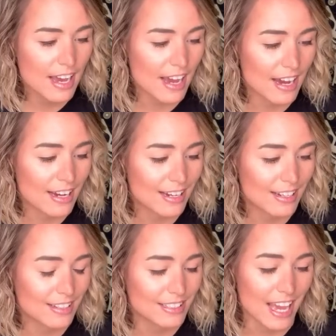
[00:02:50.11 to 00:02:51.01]

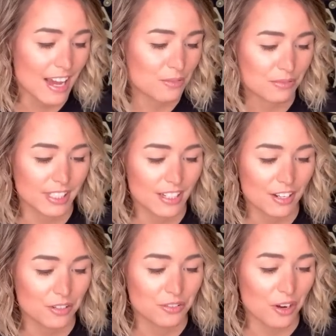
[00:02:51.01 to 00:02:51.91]
Yeah, really
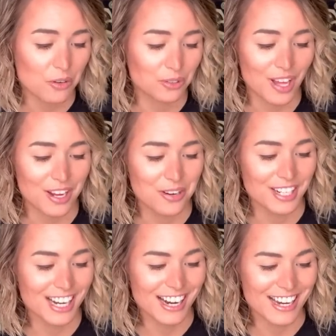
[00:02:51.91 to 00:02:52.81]
not a whole lot
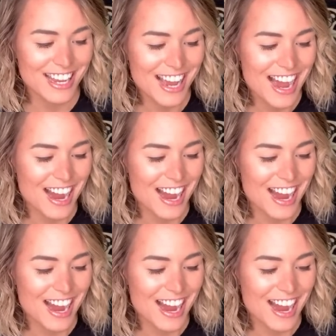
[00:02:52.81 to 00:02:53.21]
going on.